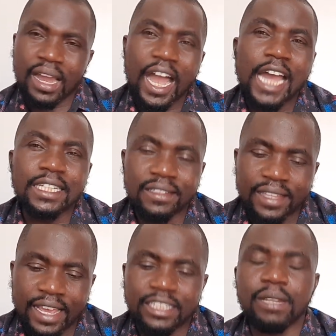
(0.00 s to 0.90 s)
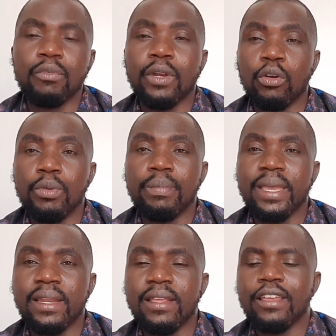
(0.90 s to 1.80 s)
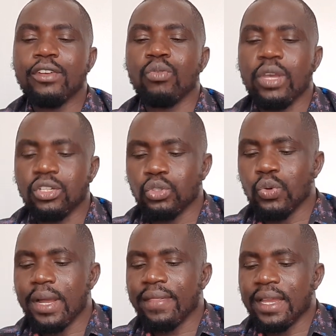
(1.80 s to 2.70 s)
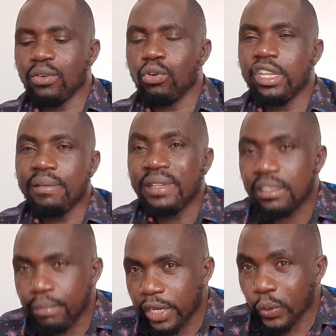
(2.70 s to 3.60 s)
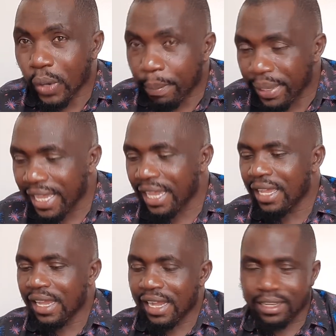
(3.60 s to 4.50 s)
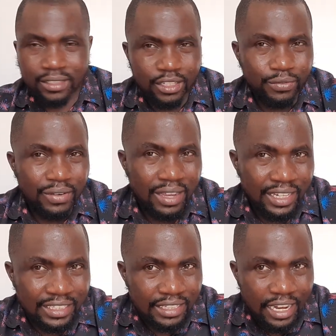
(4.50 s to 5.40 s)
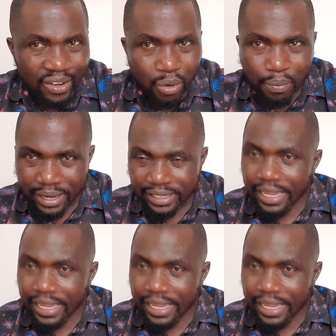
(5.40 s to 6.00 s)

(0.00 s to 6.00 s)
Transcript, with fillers: and the attempt will now be made to ensure that O D M is made to appear as if it's a Luo party.